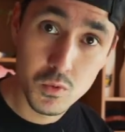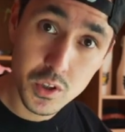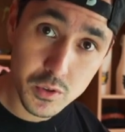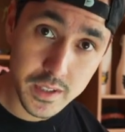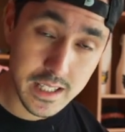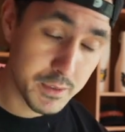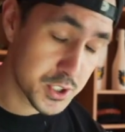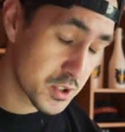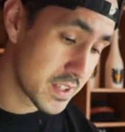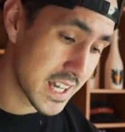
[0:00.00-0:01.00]
Real quickly, let me
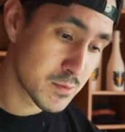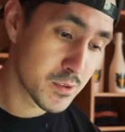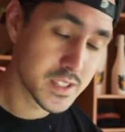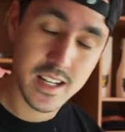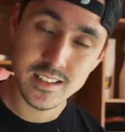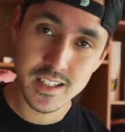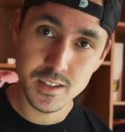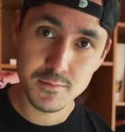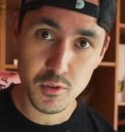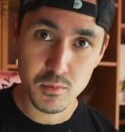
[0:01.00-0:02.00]
show you the export settings I
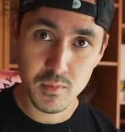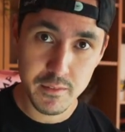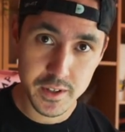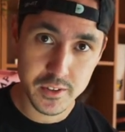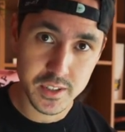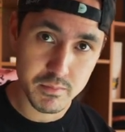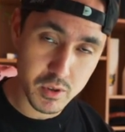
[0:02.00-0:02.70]
use for my videos in